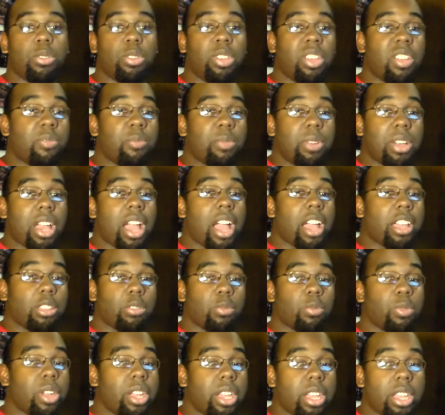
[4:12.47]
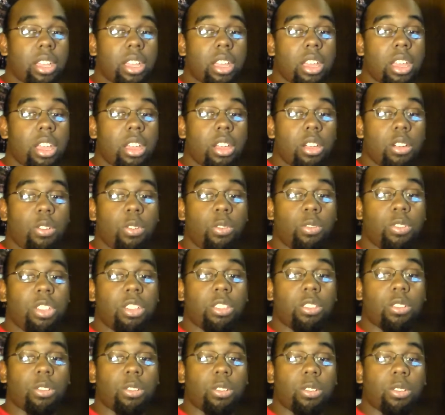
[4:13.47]
You give him a guy in the ring who's
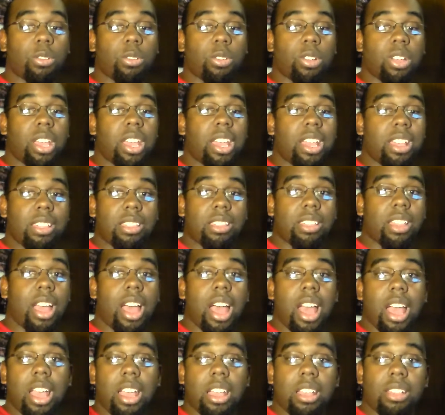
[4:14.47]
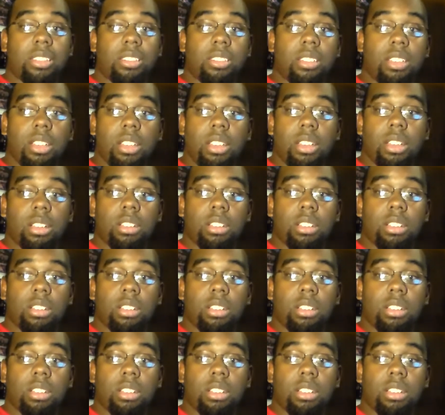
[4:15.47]
either his size,